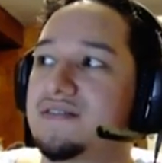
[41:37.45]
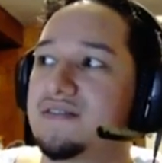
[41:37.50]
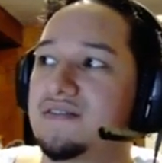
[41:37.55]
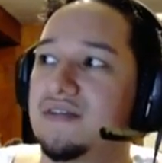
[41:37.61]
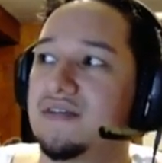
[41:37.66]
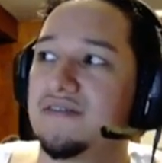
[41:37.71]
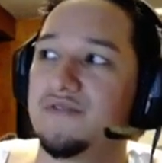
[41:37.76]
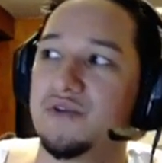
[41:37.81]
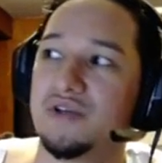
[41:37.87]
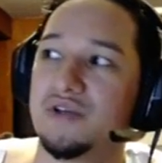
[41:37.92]

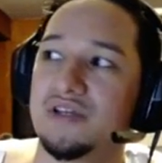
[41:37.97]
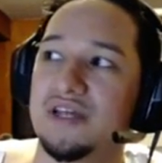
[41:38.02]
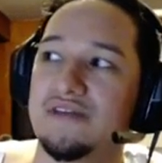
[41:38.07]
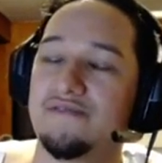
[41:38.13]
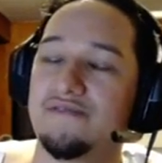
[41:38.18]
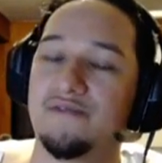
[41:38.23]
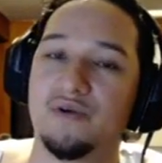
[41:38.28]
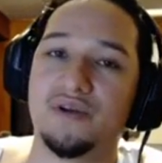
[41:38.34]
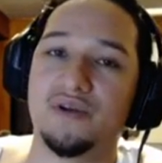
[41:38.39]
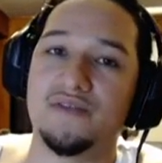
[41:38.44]
If you can have
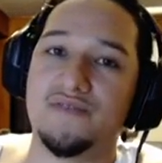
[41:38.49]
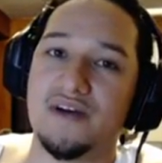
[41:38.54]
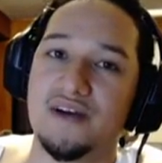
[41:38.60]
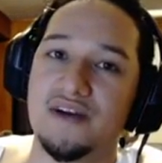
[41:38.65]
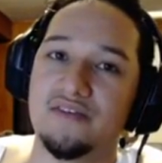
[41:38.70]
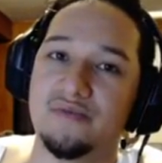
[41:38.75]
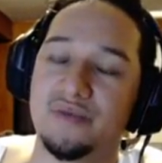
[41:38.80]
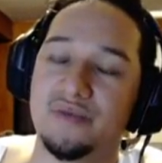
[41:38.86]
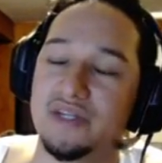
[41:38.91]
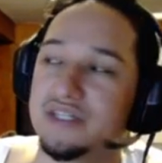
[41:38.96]
45
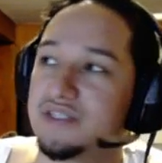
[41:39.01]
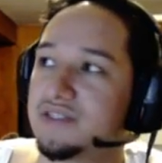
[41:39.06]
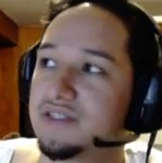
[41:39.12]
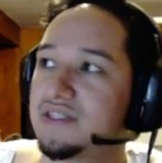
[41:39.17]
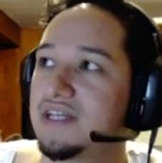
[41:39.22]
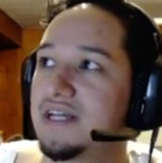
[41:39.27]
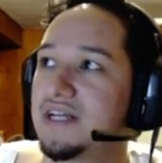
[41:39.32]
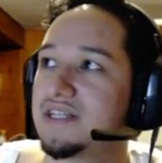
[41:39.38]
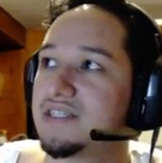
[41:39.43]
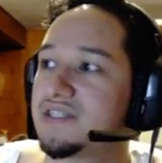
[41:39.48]
plus,
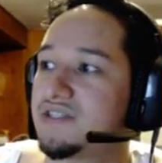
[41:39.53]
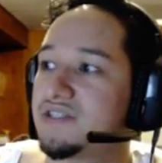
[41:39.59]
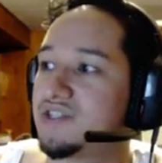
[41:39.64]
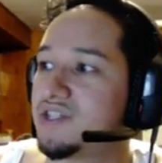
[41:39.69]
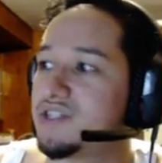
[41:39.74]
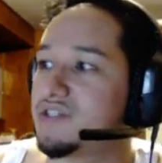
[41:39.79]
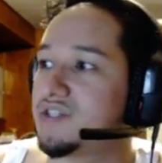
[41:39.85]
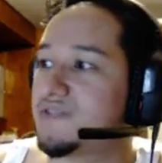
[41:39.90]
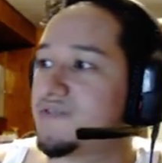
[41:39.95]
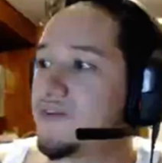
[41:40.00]
that's
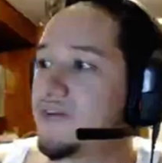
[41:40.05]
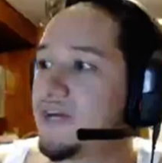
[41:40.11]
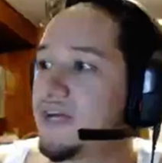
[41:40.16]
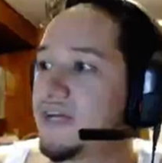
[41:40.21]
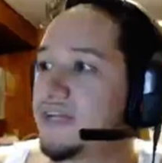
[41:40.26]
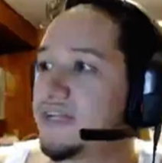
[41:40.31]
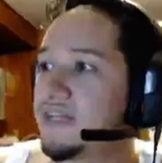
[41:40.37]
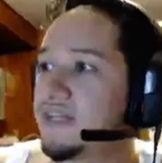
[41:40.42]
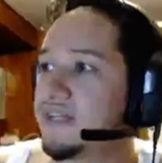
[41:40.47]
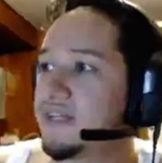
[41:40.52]
just fine,